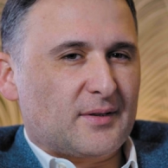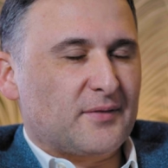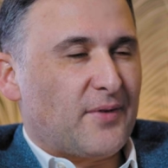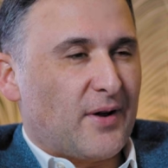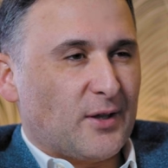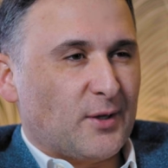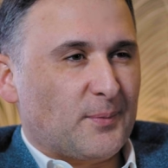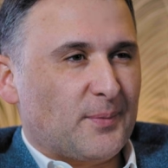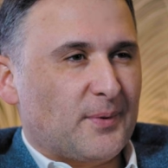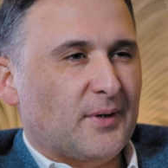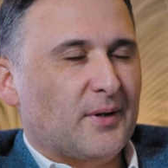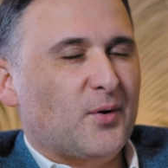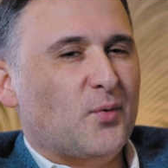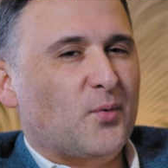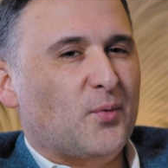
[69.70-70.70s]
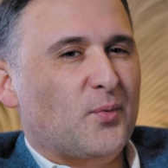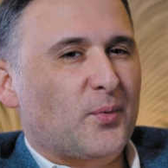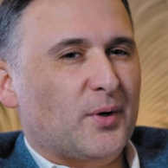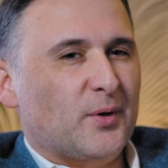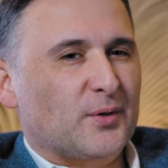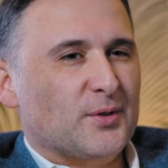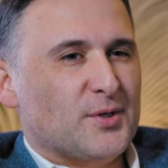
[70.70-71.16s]
develop,
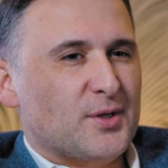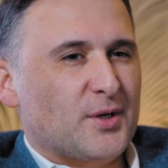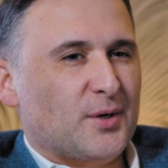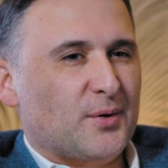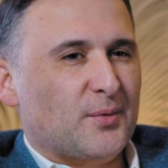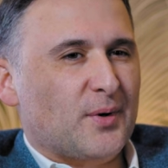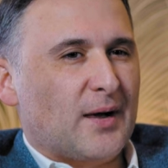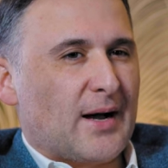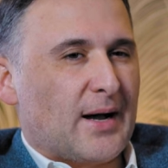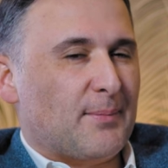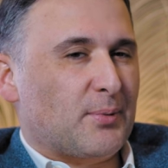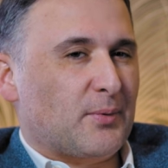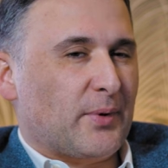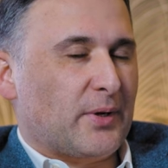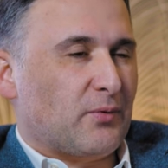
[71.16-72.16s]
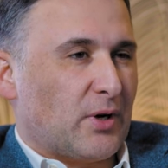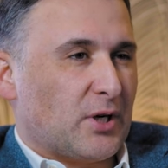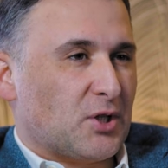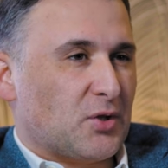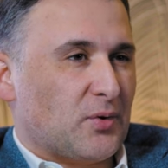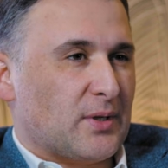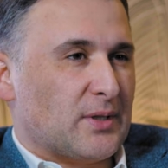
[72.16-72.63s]
we also operate
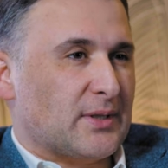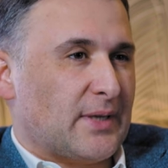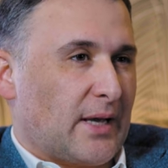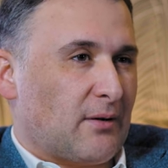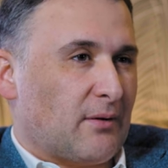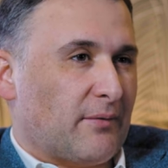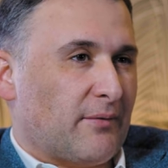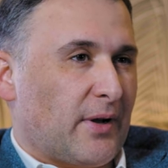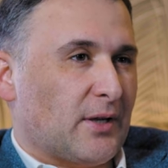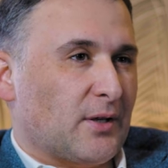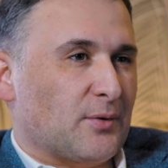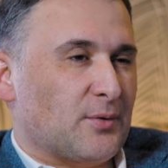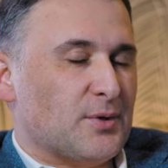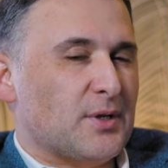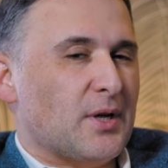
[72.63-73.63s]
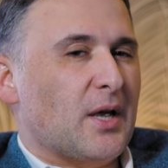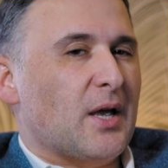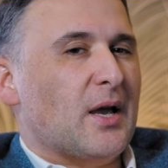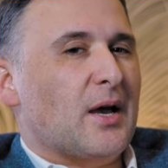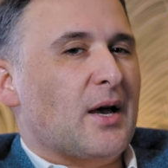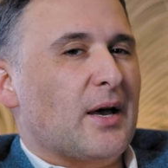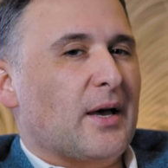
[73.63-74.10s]
restaurants, catering venues,
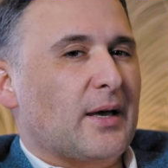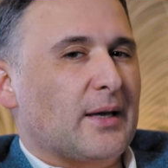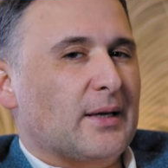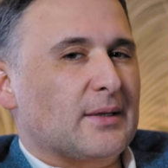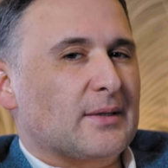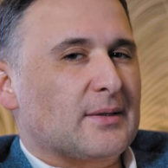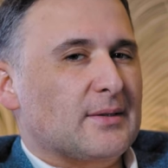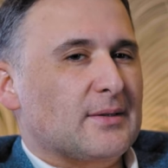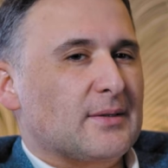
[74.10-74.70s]
and